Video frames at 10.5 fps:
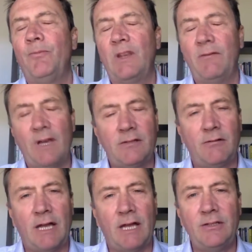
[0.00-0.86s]
investor
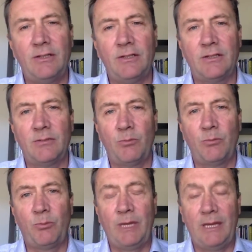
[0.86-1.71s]
relations
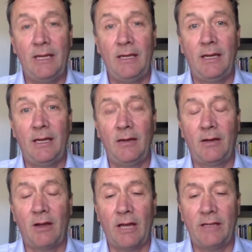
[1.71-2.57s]
PE
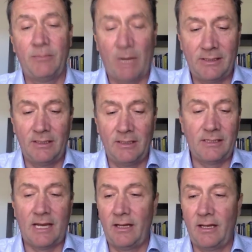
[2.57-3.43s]
guy basically
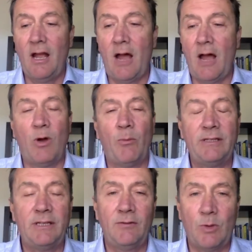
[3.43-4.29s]
said, I want my
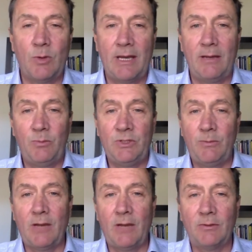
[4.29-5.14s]
team to
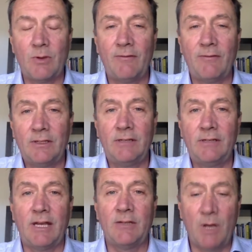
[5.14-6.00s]
be able to effortlessly
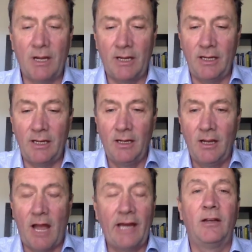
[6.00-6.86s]
raise money,
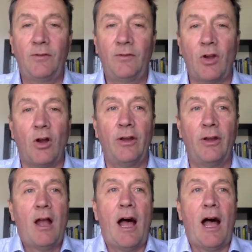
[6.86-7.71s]
I could have gone,
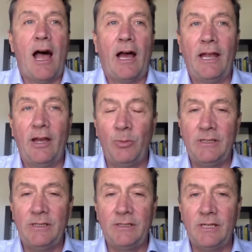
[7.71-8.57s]
I'll help
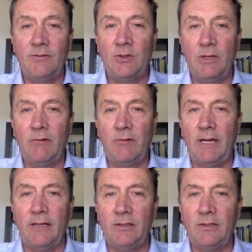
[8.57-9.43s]
his team to be
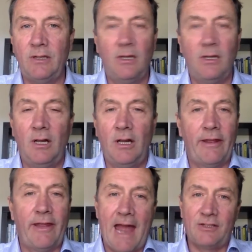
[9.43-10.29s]
rich.
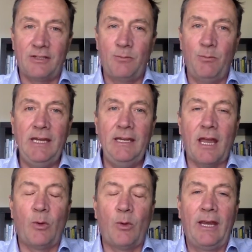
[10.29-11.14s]
That's me
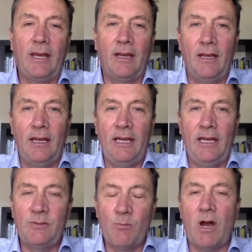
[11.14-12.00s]
going,
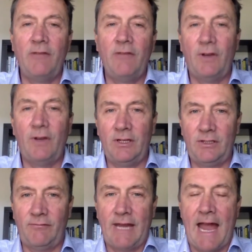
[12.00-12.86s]
here's my
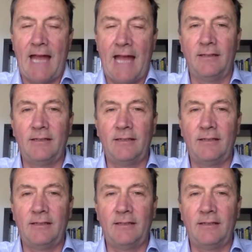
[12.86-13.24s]
version of reality.